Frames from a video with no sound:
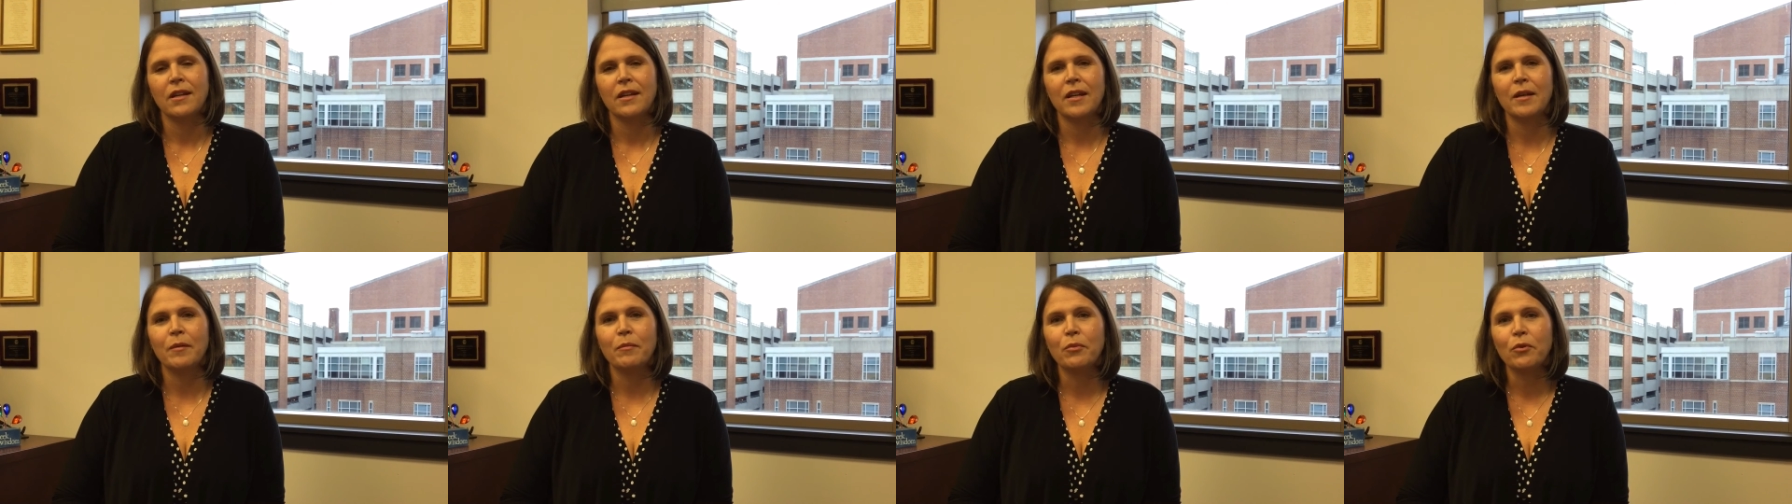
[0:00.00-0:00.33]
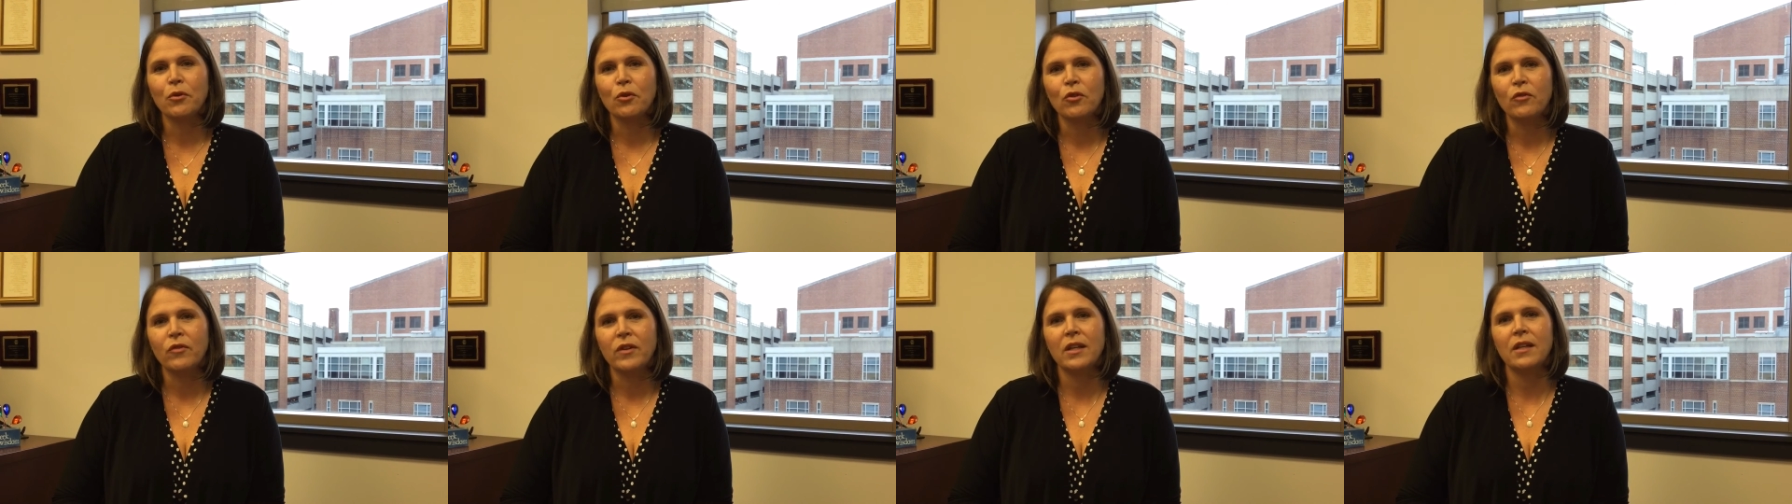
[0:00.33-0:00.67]

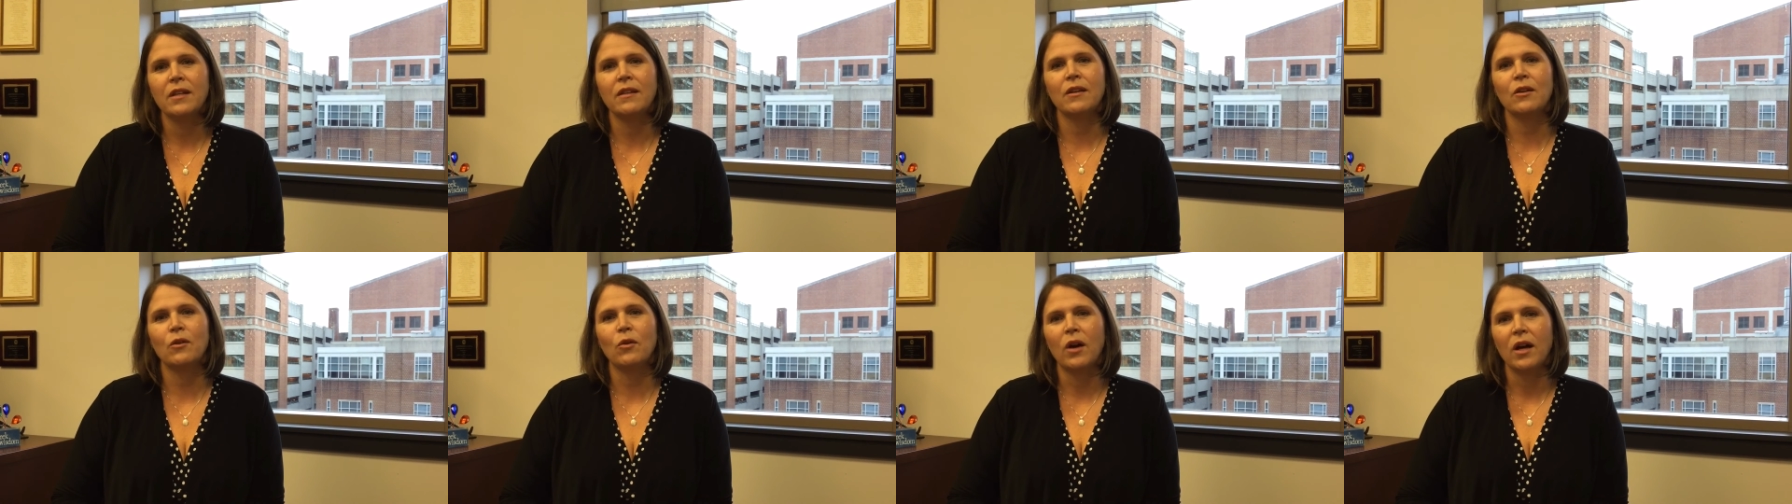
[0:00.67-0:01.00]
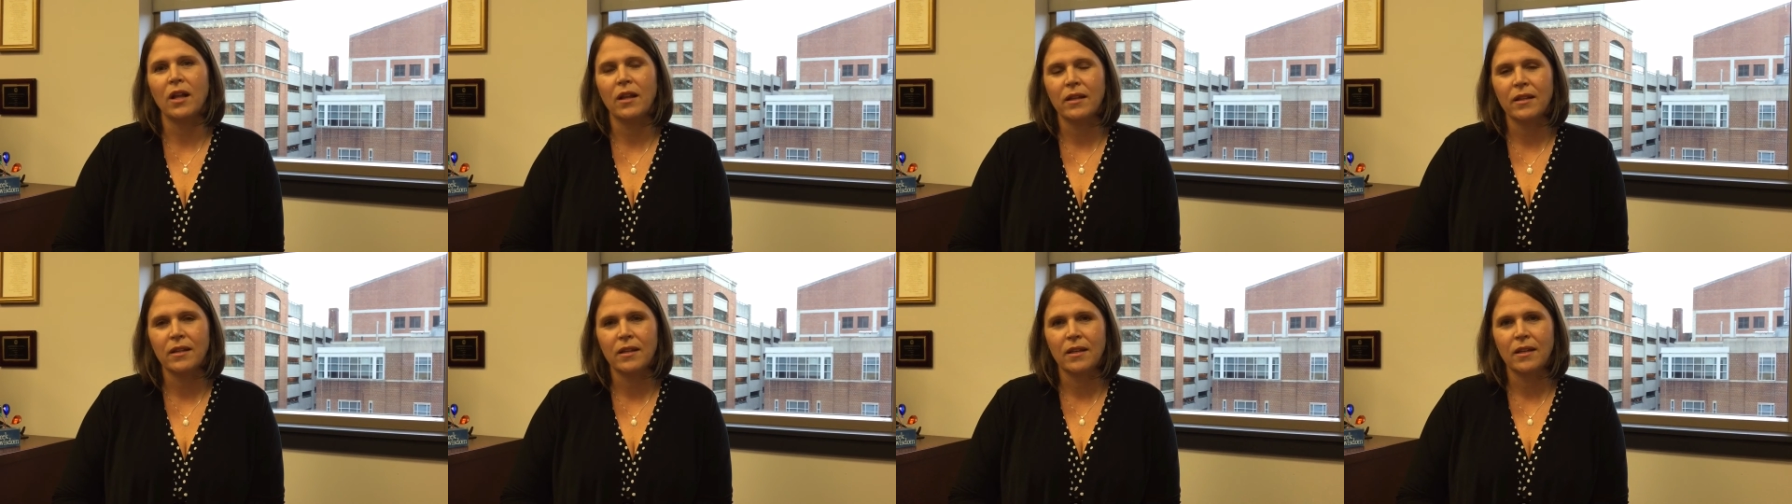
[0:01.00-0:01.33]
improving the
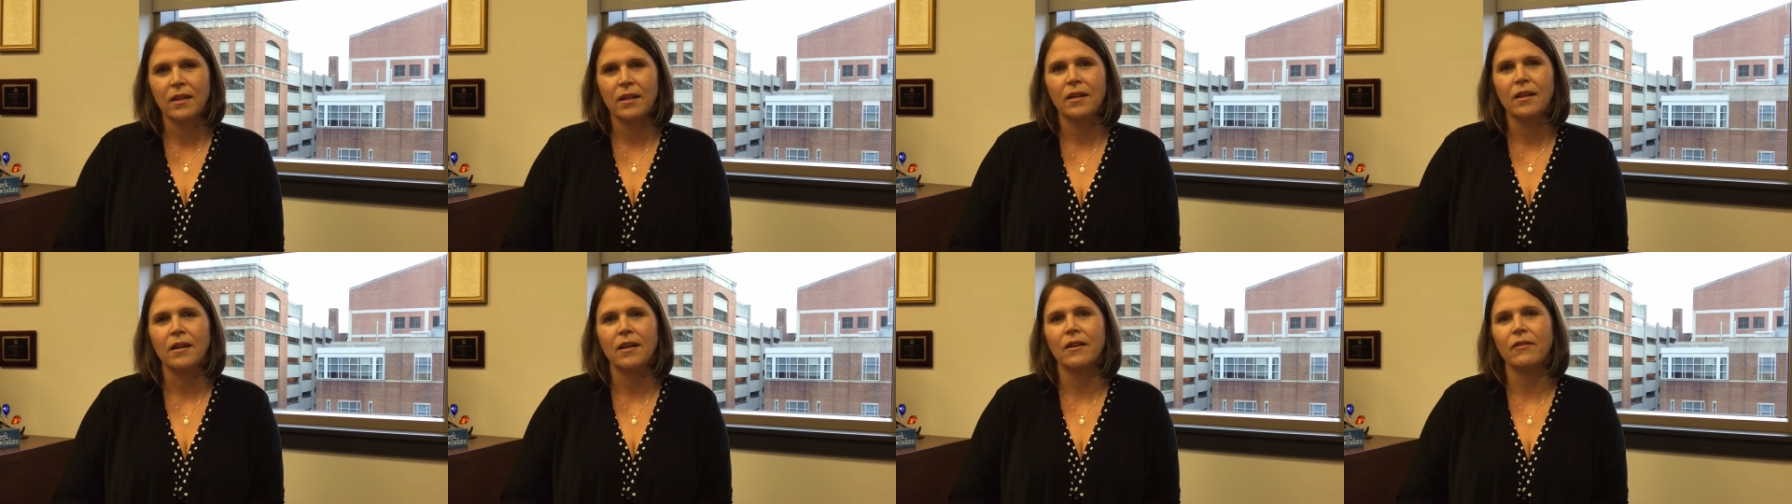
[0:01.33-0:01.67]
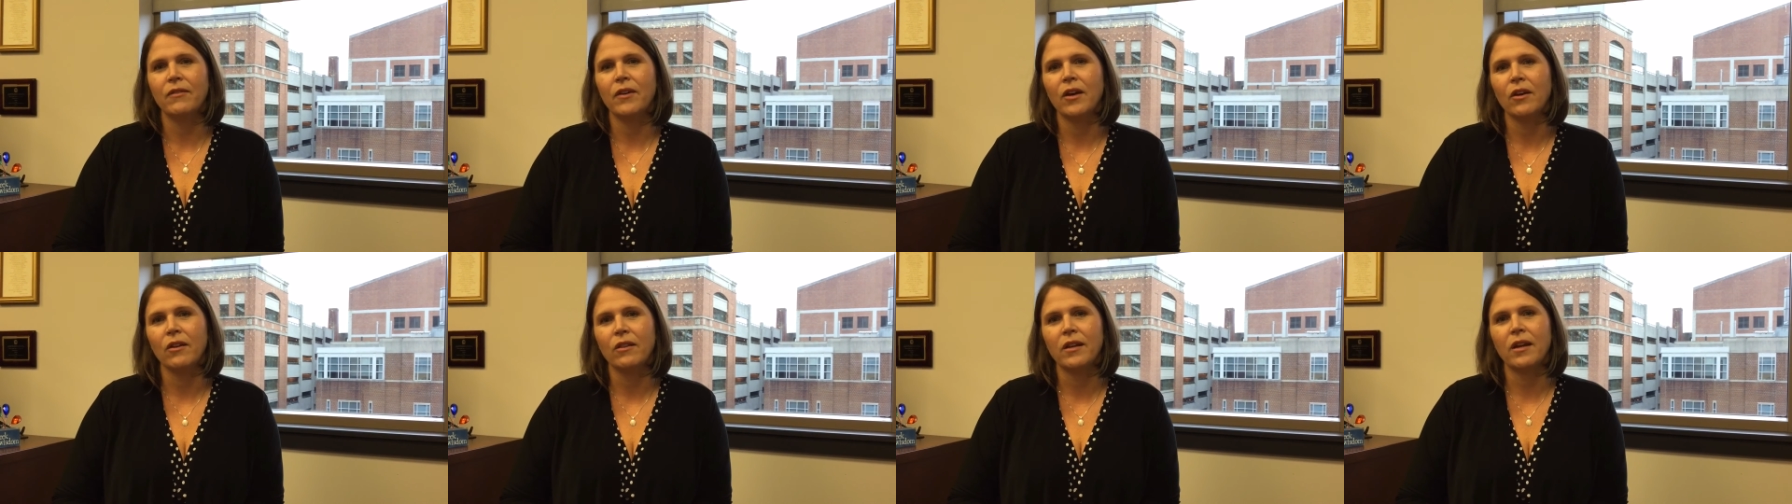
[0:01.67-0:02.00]
quality of
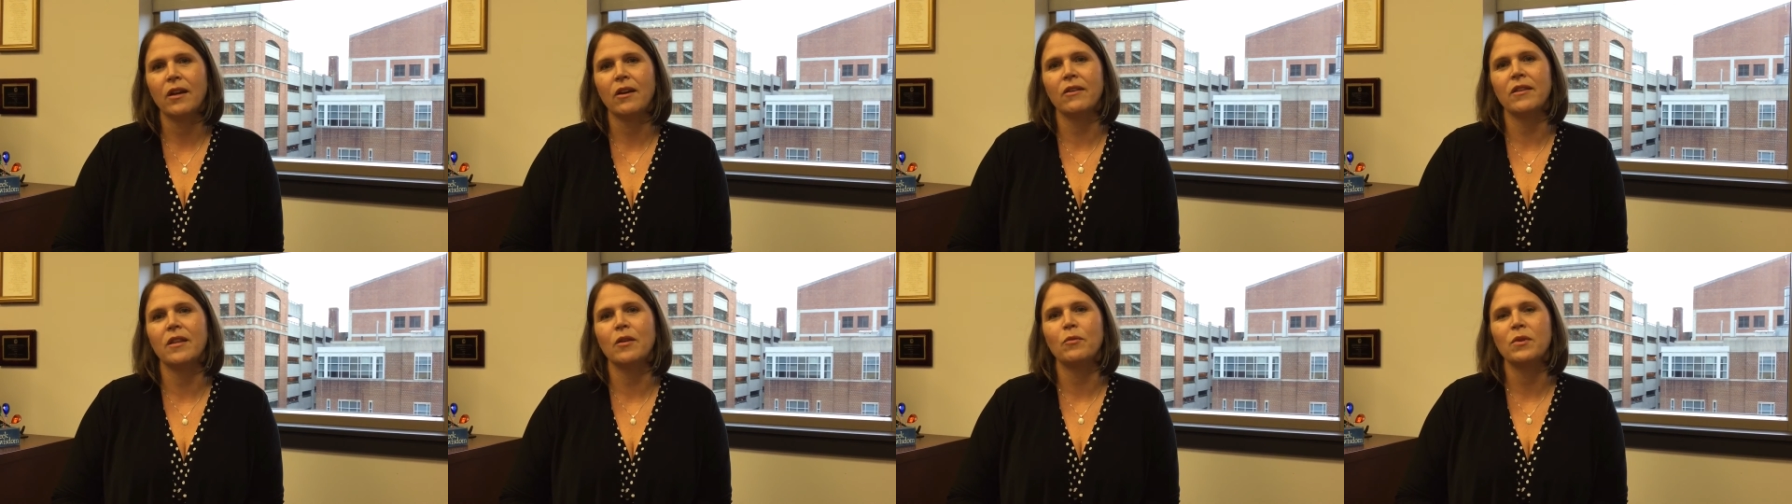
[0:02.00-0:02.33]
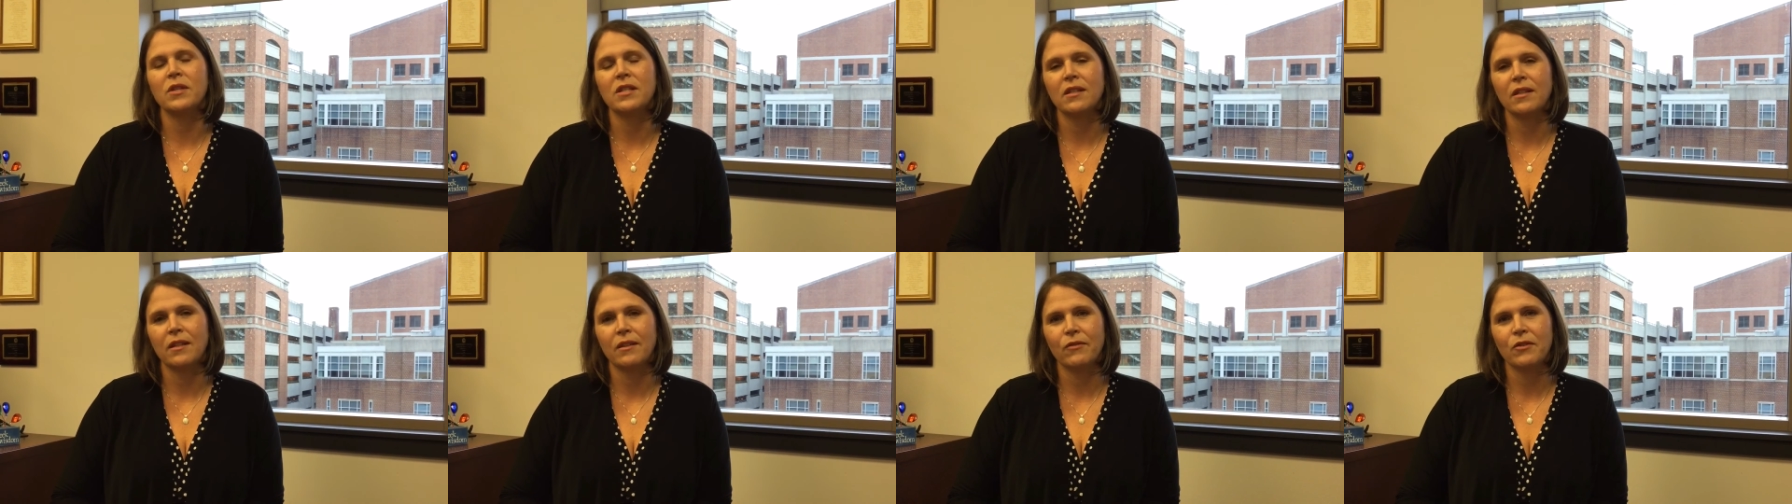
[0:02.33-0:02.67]
healthcare that we
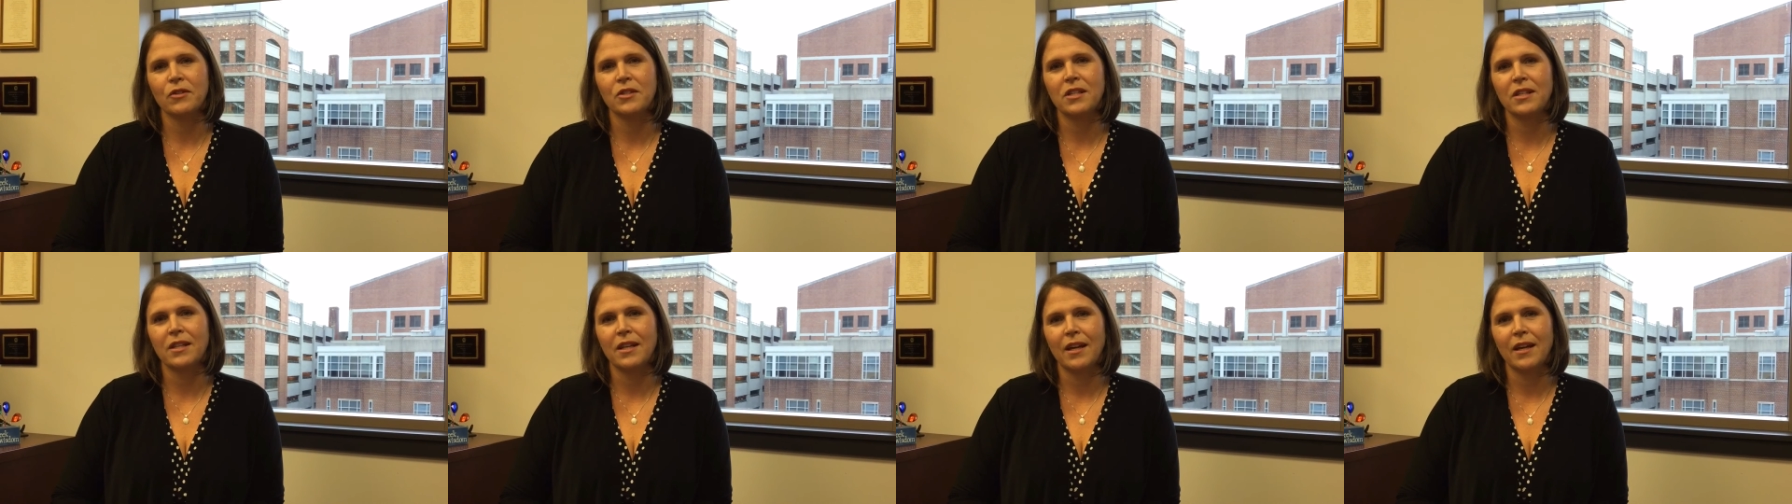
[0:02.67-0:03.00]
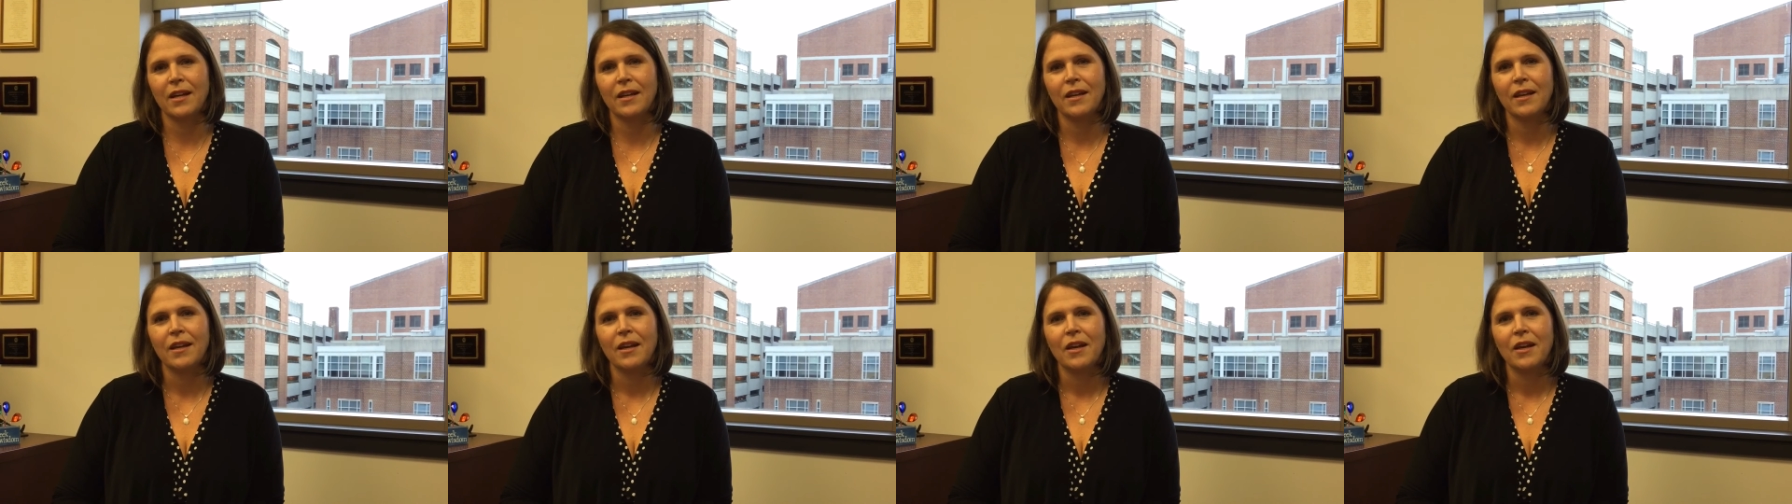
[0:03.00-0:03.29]
deliver today.